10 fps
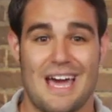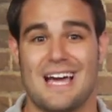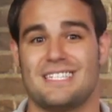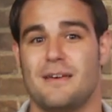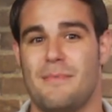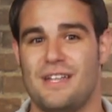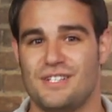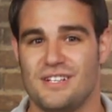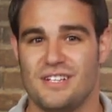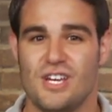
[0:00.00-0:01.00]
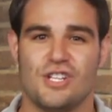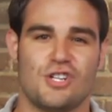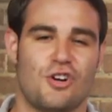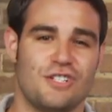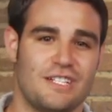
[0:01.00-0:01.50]
As I mentioned,
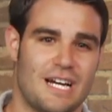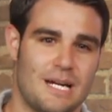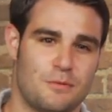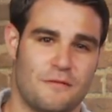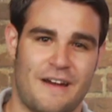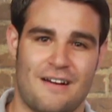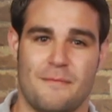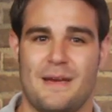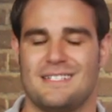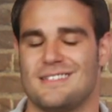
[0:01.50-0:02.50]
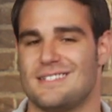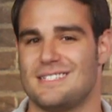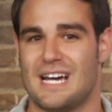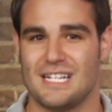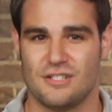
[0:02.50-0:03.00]
charging times will vary based on the
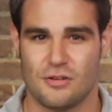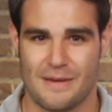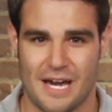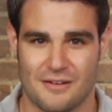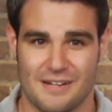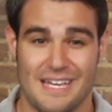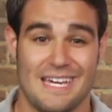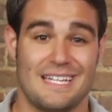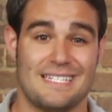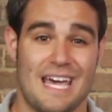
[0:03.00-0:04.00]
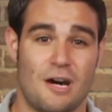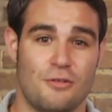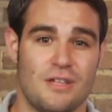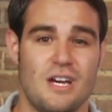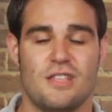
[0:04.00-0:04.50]
size of your battery, its
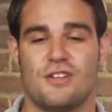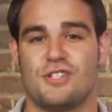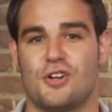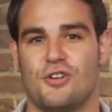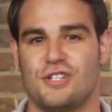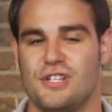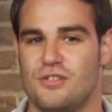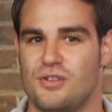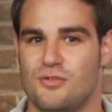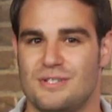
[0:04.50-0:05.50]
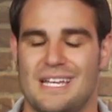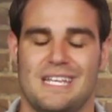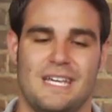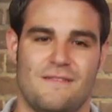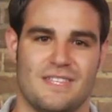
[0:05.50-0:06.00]
health, the charger you use, and
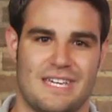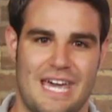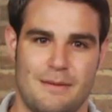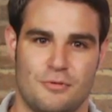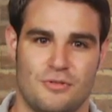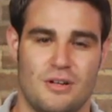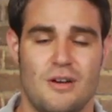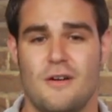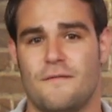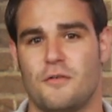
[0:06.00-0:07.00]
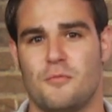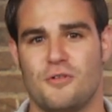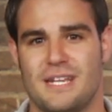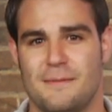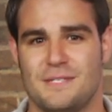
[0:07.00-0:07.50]
even the cable. For
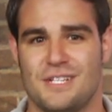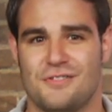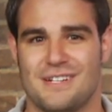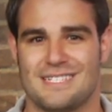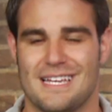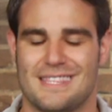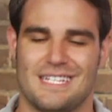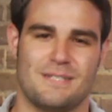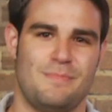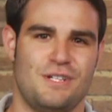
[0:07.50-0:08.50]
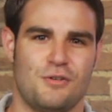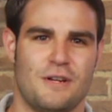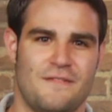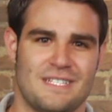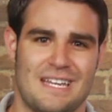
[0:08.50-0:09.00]
more tips and tricks like this, be sure
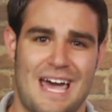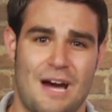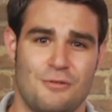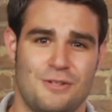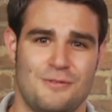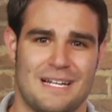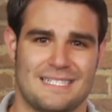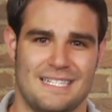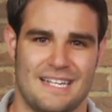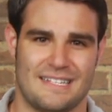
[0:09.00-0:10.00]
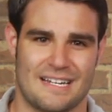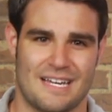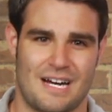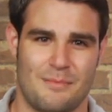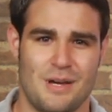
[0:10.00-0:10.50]
to visit
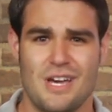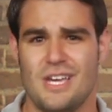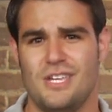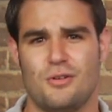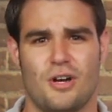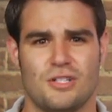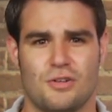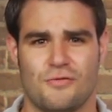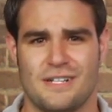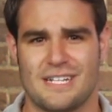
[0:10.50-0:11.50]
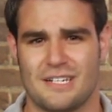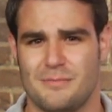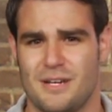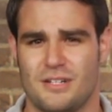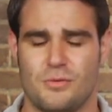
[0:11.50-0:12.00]
howto.cnet.com. You can also reach out to
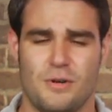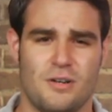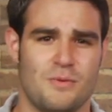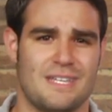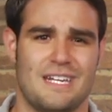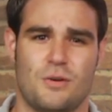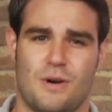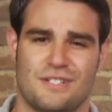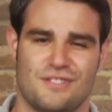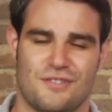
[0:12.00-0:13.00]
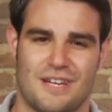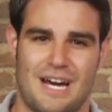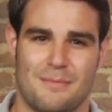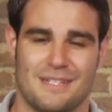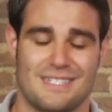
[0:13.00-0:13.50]
me on Twitter with any questions or
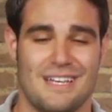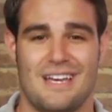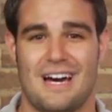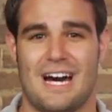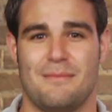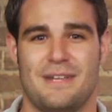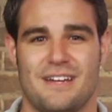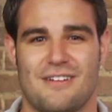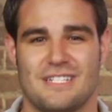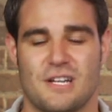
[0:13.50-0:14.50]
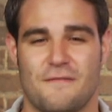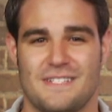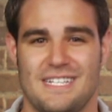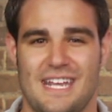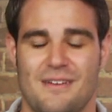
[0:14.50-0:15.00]
comments. I'm Dan Graziano for
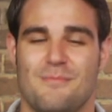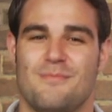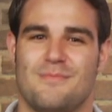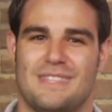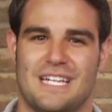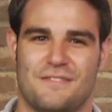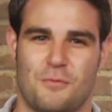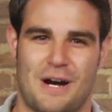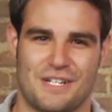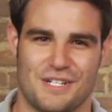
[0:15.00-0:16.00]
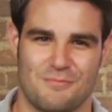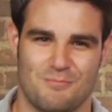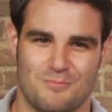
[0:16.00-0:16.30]
CNET. Thanks for watching.